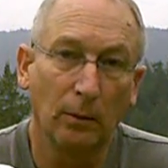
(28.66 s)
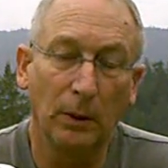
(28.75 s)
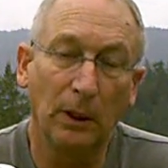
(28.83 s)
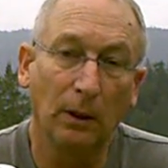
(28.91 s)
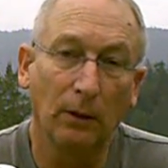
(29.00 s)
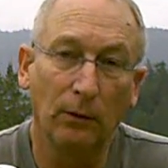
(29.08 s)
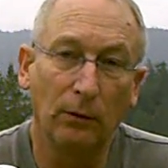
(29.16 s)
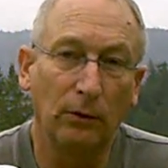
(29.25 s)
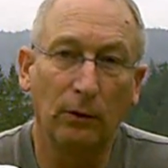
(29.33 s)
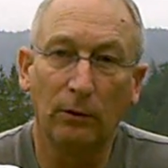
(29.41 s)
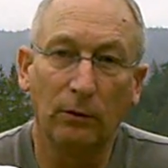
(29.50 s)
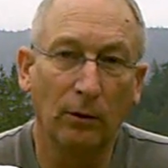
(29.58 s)
because
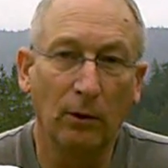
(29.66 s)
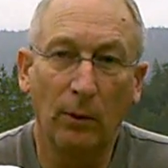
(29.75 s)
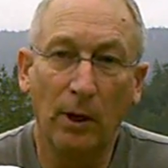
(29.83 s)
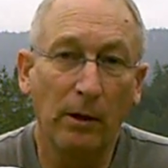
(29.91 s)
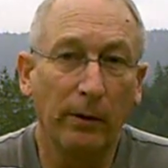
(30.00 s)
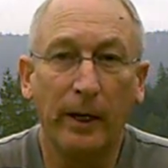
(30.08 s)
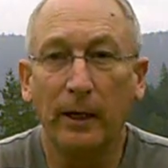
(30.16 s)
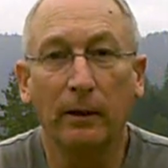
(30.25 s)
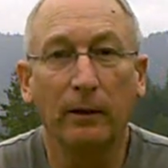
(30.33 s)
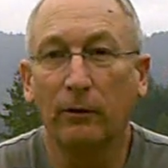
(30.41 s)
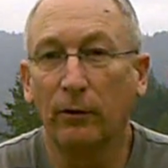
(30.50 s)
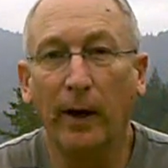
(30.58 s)
there's no other
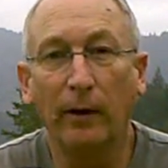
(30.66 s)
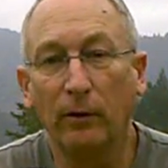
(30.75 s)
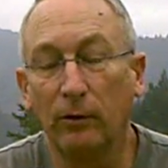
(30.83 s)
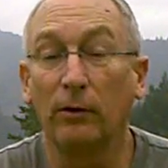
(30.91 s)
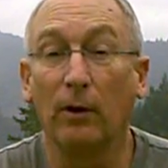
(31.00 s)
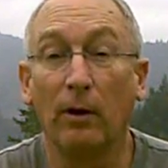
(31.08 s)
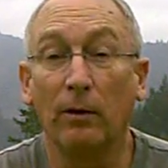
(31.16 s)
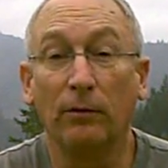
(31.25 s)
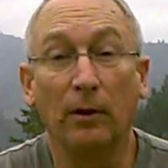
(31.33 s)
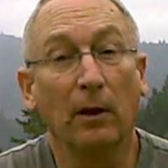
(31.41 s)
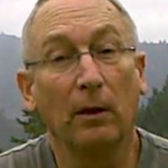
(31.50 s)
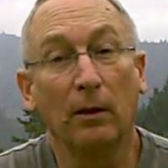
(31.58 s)
8-in tractor
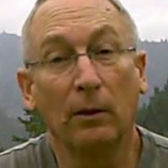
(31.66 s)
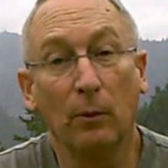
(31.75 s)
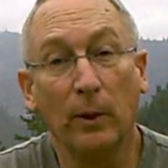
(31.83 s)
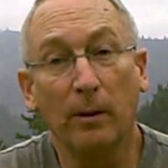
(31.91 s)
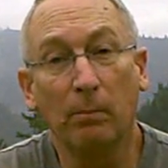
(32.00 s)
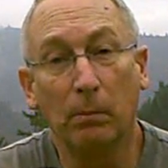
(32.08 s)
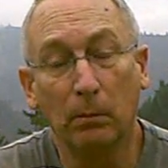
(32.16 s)
starters out on the web.